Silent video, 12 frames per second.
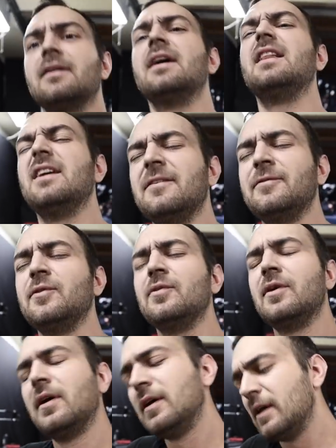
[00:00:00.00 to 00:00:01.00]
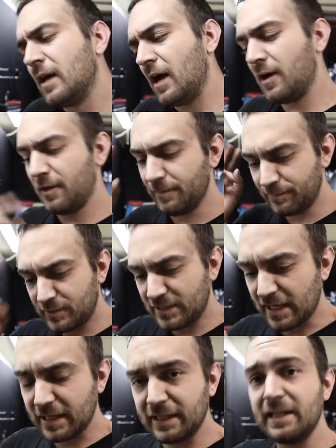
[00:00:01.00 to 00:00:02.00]
I love you. Um,
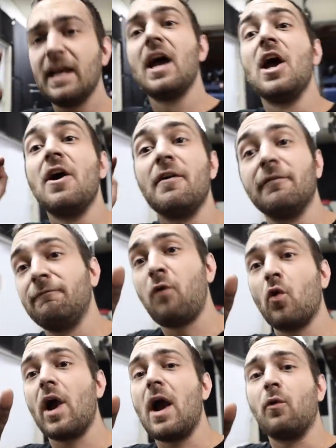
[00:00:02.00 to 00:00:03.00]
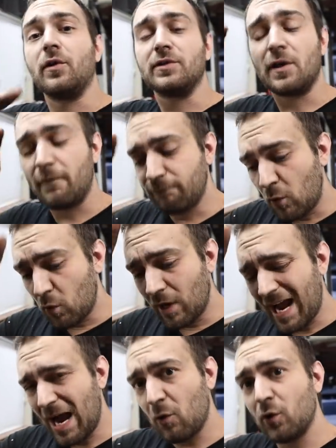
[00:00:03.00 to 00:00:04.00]
secondly, four hours,
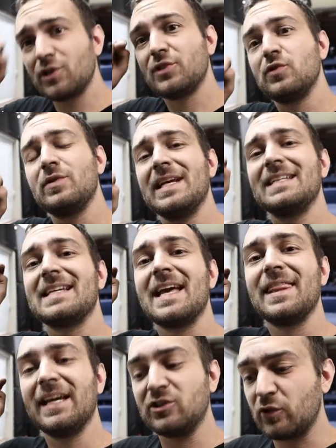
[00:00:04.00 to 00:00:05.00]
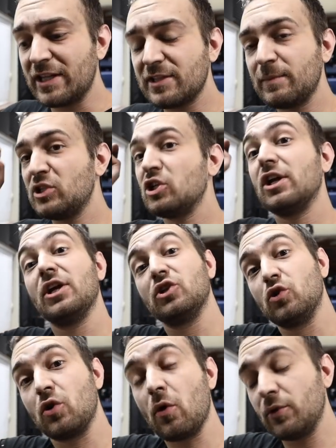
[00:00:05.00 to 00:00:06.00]
four hours to get that transmission
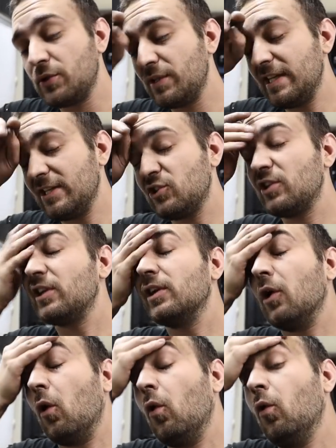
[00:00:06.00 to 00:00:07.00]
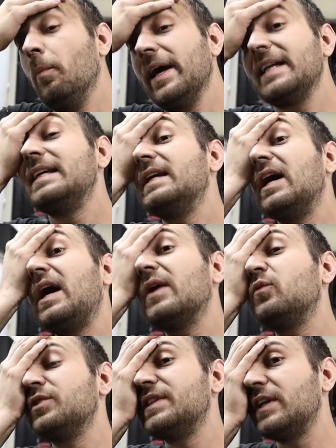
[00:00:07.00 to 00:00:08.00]
to go into the engine and oh my
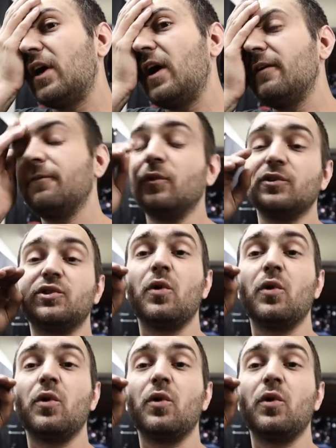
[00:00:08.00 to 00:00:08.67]
God, was it awful.